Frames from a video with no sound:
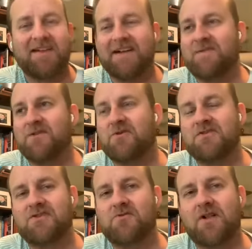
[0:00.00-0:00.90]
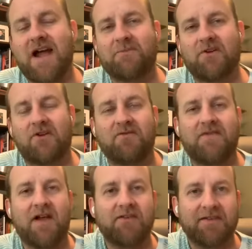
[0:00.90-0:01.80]
And we use a cool app called
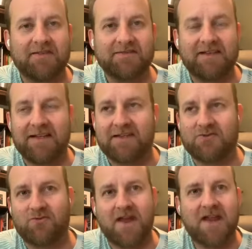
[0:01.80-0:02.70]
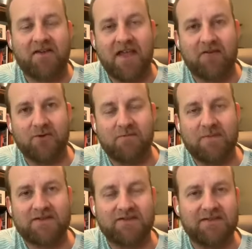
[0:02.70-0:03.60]
Felt to write out handwritten
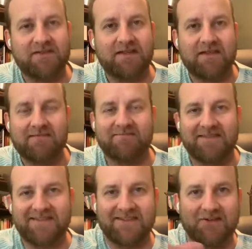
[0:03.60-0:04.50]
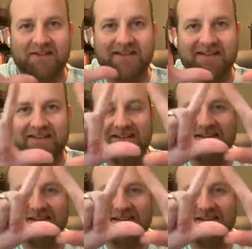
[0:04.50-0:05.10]
messages, and they're like